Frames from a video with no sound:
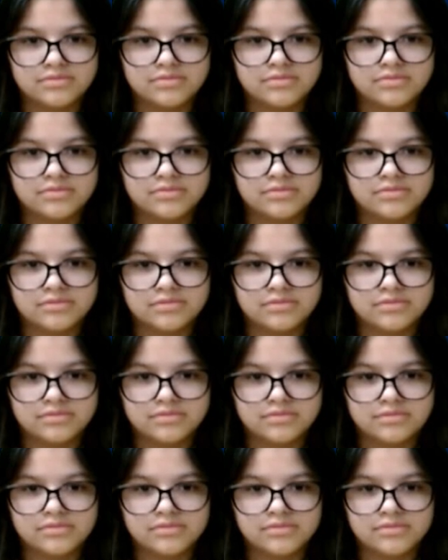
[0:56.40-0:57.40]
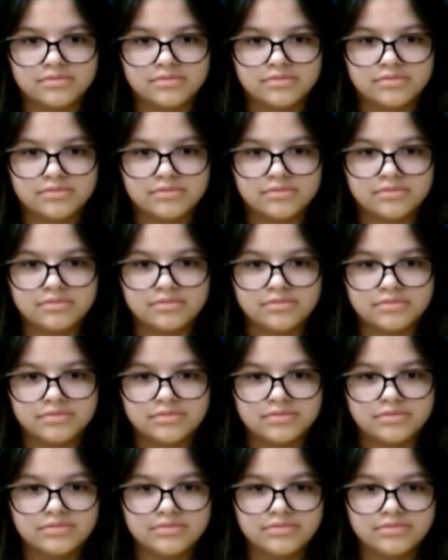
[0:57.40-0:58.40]

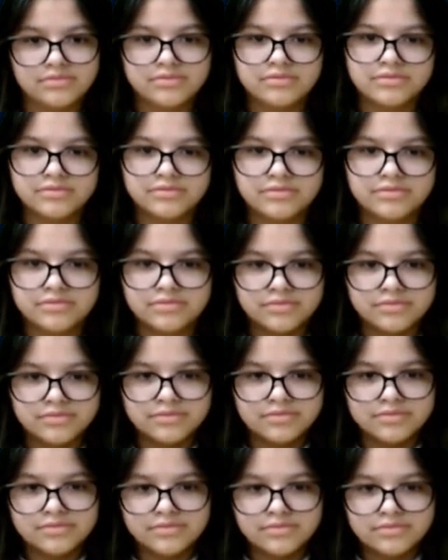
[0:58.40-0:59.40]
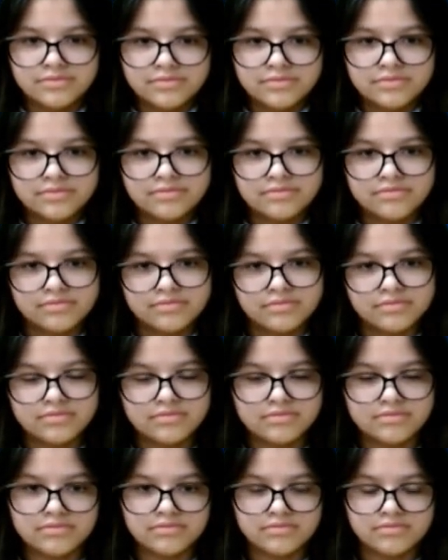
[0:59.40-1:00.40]

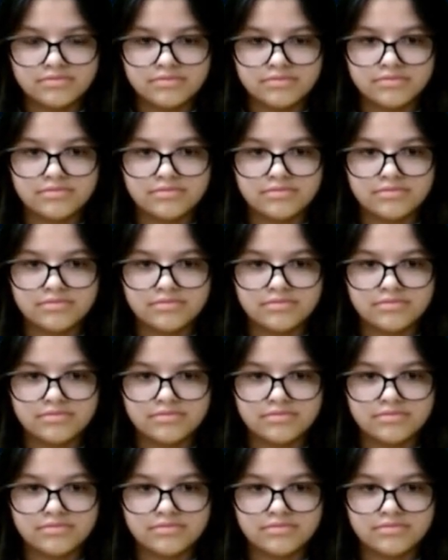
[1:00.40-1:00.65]
(silent)